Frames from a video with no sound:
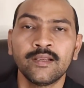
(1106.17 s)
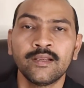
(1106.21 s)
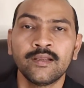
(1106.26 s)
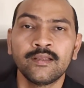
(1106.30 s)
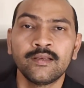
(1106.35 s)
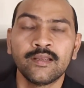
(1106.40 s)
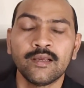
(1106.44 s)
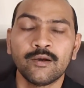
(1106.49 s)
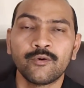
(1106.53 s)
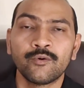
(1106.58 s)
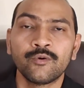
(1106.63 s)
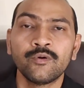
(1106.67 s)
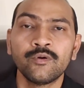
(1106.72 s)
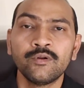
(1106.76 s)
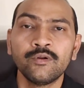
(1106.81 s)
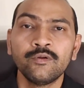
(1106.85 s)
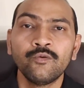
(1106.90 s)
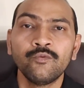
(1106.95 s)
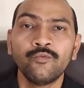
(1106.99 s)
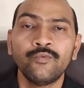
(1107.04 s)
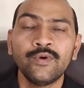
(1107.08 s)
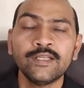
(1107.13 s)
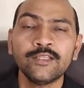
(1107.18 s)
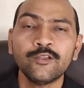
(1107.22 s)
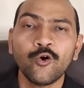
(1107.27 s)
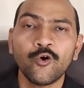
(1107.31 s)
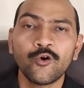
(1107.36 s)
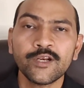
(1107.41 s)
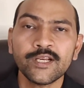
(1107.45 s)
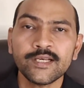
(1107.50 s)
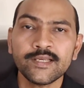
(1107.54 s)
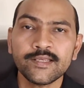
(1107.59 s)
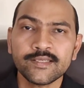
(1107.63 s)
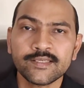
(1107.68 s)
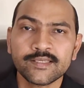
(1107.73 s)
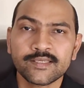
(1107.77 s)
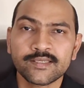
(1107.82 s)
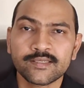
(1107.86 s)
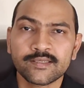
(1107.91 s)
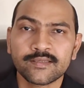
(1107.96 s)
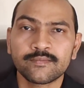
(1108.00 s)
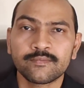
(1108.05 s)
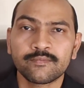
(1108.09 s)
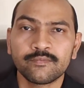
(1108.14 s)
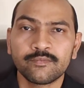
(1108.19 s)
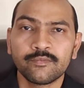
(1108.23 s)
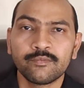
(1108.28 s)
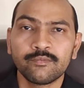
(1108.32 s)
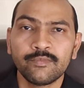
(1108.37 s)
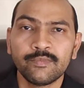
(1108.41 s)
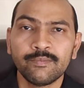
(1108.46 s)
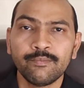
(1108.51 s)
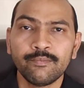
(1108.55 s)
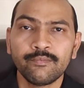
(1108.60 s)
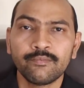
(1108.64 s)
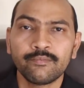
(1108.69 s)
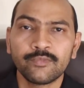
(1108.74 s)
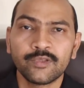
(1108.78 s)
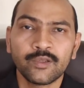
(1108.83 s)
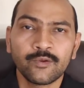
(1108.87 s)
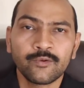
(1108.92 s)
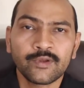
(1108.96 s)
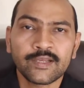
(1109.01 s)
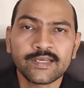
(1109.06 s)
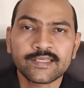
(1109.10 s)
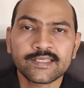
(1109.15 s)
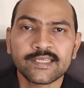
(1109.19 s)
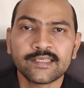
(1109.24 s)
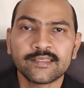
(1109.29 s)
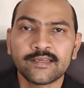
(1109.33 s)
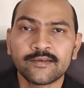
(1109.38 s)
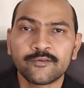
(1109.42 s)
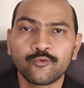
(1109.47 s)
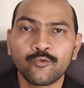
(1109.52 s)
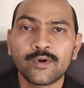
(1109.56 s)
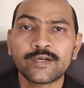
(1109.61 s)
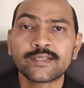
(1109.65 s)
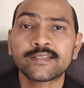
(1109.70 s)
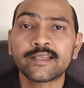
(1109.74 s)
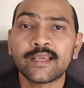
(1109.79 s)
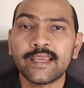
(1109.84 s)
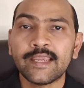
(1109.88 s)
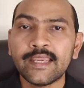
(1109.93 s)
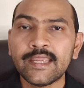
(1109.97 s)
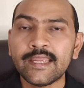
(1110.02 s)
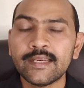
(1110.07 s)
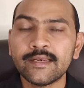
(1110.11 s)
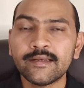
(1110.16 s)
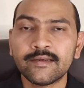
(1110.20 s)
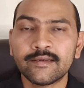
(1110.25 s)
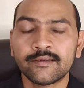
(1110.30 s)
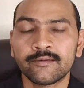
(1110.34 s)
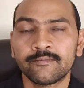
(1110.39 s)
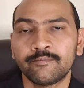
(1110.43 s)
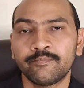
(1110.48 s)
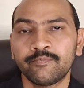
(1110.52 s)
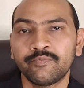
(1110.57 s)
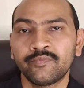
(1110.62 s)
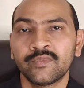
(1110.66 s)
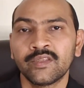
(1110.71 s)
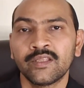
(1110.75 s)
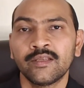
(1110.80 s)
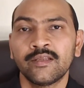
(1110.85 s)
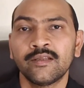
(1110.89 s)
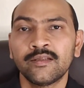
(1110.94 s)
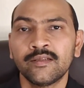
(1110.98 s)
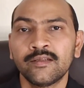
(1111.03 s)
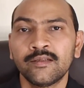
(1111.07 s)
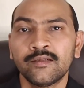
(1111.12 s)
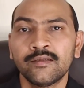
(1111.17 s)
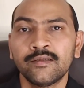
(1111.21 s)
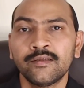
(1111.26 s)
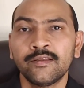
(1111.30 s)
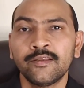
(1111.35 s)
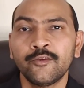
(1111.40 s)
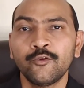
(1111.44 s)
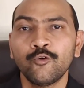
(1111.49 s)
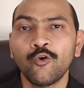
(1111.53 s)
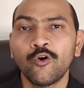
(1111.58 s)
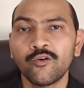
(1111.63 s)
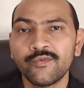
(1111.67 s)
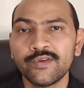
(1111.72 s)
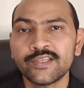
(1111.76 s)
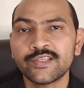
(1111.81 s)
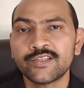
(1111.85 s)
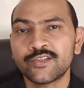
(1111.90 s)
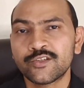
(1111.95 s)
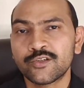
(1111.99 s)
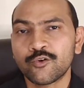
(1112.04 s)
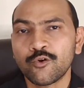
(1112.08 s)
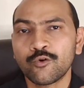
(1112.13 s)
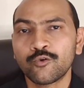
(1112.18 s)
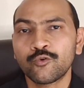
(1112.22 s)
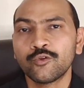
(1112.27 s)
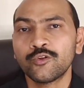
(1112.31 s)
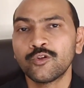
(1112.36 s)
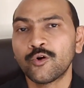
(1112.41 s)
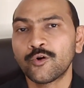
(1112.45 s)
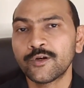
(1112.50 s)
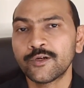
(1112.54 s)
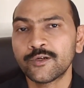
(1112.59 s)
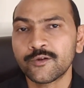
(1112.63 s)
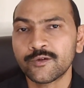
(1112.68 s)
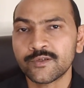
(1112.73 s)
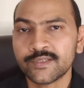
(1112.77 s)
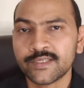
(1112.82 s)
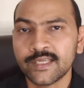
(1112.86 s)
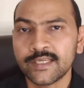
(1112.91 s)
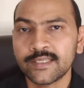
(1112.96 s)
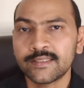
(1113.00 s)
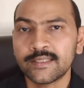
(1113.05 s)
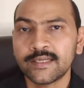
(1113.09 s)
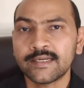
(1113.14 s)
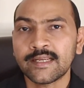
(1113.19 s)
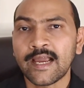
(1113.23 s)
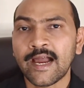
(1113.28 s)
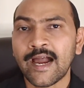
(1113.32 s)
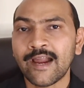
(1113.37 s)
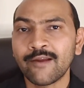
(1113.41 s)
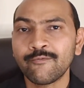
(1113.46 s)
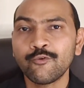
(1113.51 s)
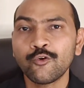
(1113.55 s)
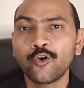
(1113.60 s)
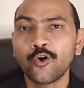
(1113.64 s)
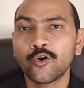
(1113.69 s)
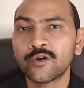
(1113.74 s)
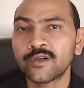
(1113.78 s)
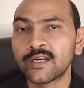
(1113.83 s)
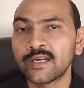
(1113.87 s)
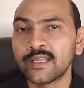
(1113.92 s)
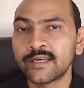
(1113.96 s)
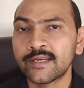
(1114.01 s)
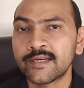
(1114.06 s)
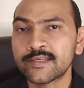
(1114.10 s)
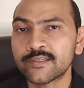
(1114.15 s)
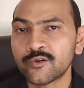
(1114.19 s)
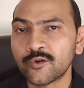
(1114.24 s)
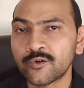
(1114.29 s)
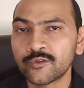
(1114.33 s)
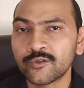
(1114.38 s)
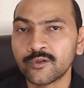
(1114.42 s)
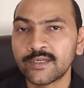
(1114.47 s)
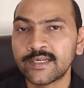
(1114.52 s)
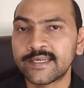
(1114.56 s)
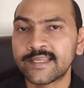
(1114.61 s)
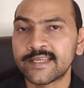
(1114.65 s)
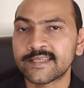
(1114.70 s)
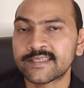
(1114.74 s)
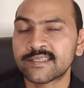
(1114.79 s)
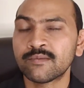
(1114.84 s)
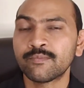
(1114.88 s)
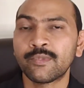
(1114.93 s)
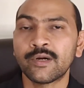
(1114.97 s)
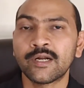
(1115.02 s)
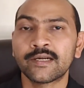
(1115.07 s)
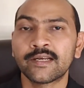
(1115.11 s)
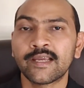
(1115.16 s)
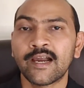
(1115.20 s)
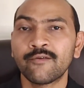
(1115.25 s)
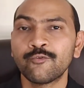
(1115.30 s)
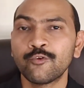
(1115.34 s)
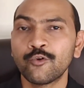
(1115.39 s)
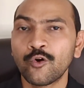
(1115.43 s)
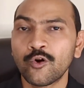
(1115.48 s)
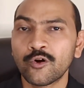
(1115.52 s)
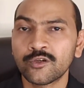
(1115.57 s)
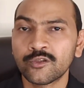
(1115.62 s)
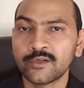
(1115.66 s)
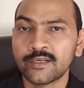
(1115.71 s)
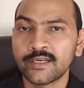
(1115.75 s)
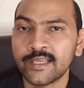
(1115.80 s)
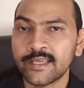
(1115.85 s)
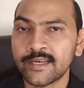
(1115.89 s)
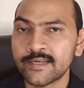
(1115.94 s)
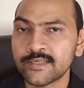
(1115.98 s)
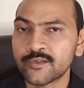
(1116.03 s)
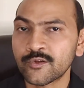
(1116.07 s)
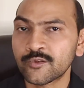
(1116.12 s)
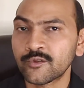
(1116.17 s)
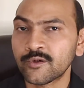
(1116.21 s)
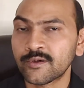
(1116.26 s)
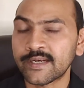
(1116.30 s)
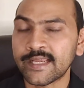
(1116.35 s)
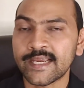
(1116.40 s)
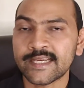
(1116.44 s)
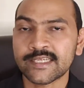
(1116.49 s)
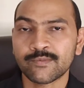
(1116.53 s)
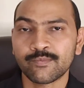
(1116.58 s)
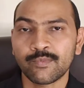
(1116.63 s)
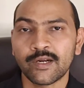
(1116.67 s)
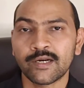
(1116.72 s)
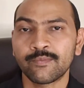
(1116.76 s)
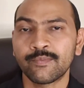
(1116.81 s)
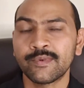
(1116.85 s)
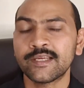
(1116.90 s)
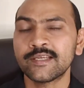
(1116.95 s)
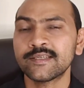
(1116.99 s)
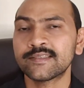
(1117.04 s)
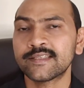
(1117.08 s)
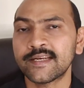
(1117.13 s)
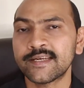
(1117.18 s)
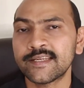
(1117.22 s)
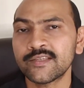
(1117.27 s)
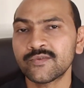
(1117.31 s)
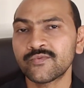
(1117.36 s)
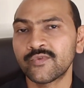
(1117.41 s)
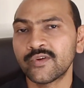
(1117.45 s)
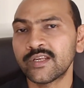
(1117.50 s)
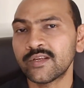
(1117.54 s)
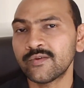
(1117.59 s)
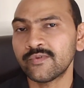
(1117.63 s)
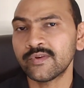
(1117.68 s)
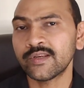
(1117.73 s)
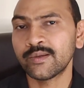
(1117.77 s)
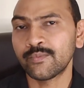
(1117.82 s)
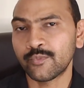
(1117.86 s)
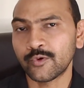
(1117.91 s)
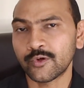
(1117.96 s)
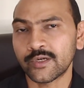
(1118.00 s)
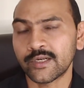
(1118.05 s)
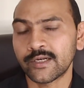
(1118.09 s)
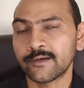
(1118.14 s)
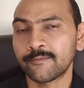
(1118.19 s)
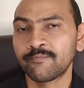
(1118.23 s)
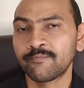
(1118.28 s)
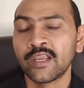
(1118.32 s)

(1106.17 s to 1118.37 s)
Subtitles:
Now, when the audit is, you can say that towards the end, you always talk to the auditor saying that have you got clearance on the litigation part, have you got the clearance on the tax part, because that is very very important.